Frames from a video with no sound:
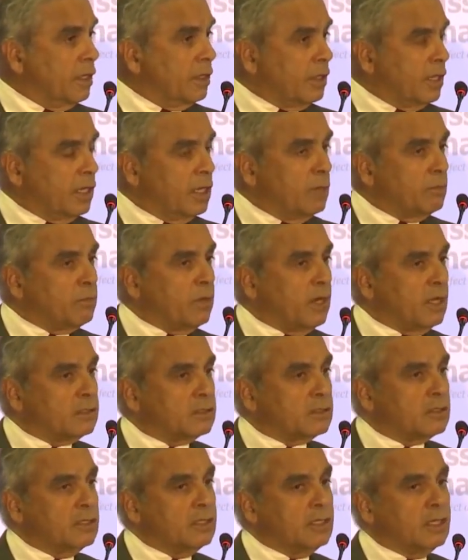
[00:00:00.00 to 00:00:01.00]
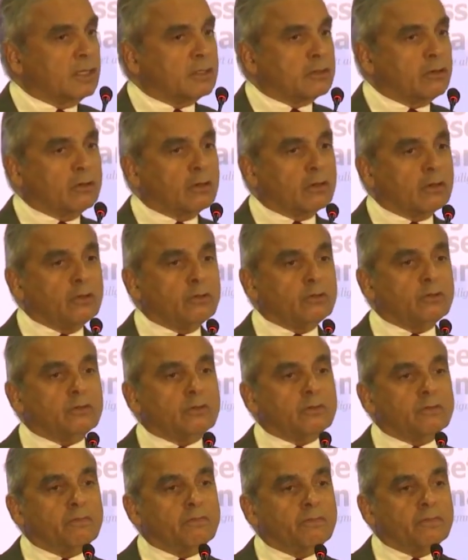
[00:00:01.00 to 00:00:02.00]
And then in part three, I'll
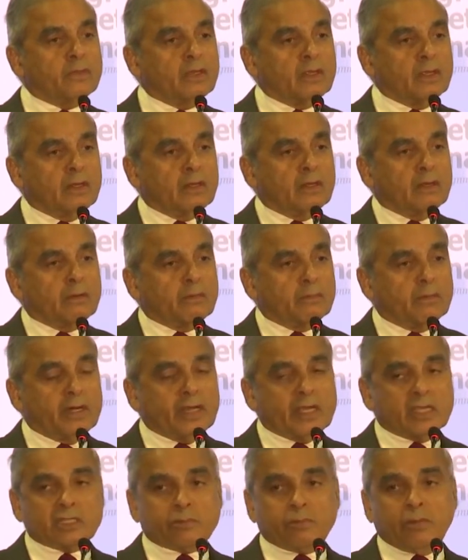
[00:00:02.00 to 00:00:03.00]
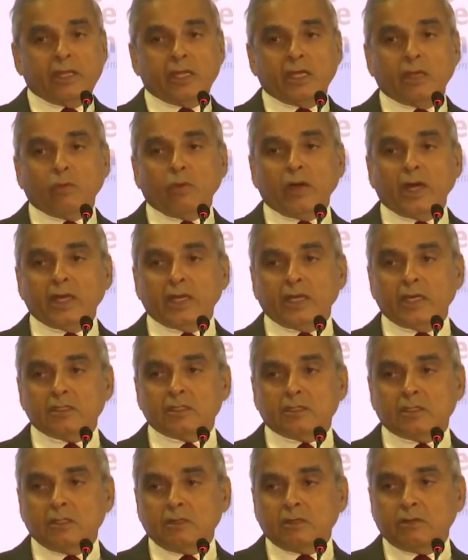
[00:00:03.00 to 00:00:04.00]
conclude by explaining why I
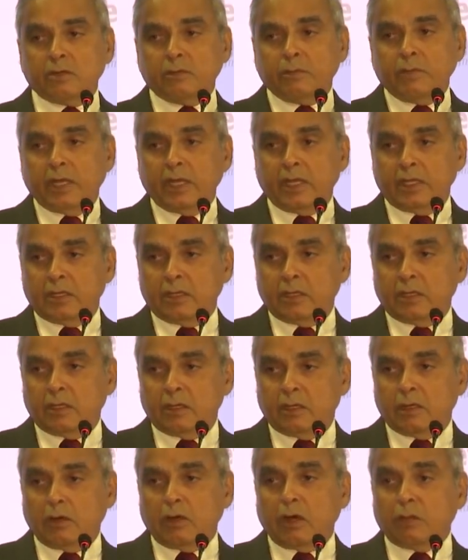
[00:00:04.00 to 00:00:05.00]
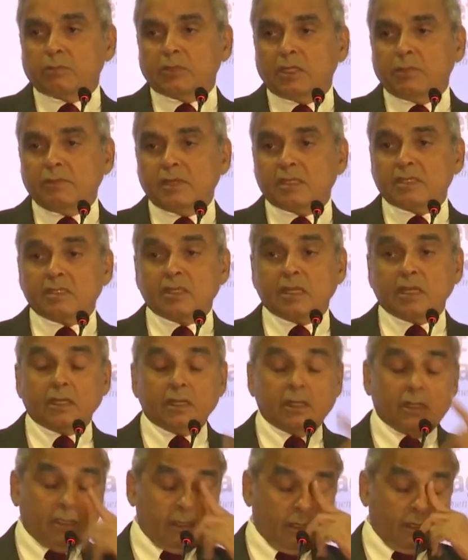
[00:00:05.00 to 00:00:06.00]
still remain optimistic
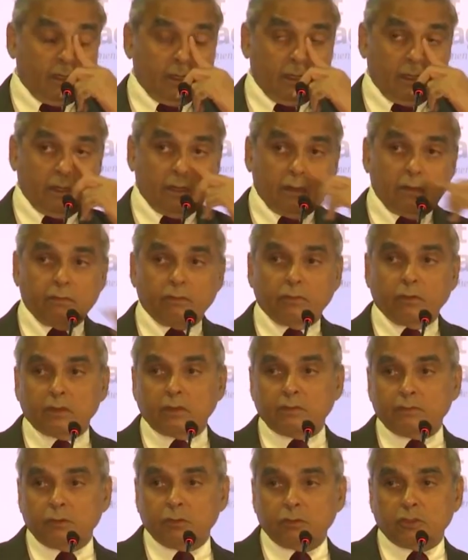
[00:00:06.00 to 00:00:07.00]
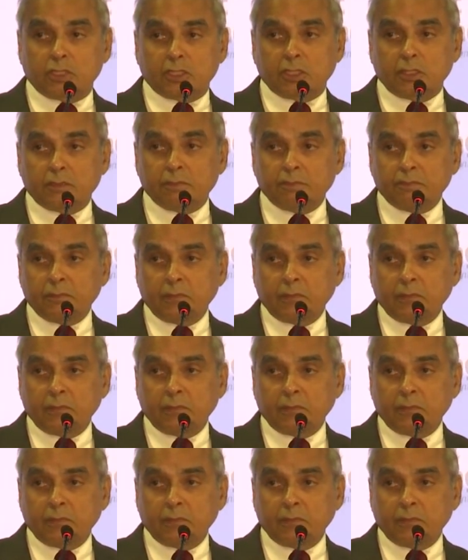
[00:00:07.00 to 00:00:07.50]
for the future.